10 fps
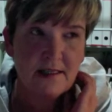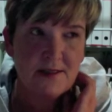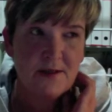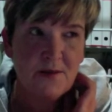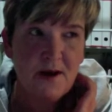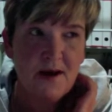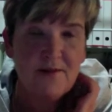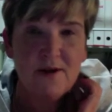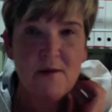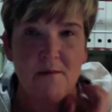So while
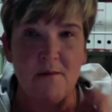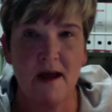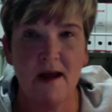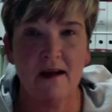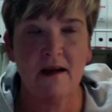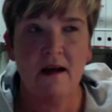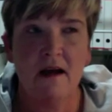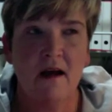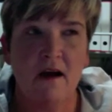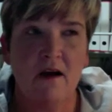I've come back
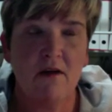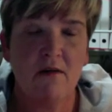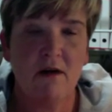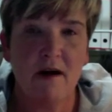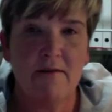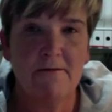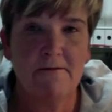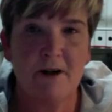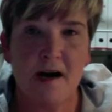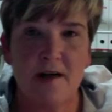quite
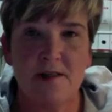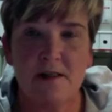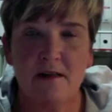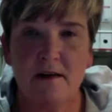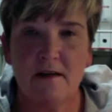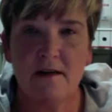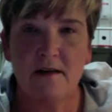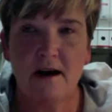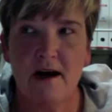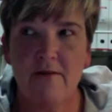refreshed and
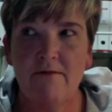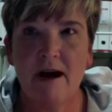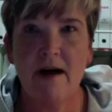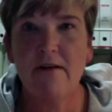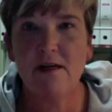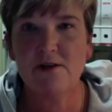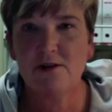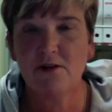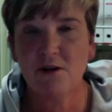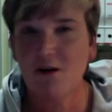raring to
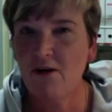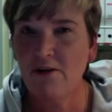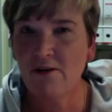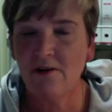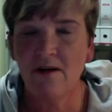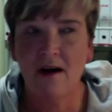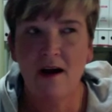go,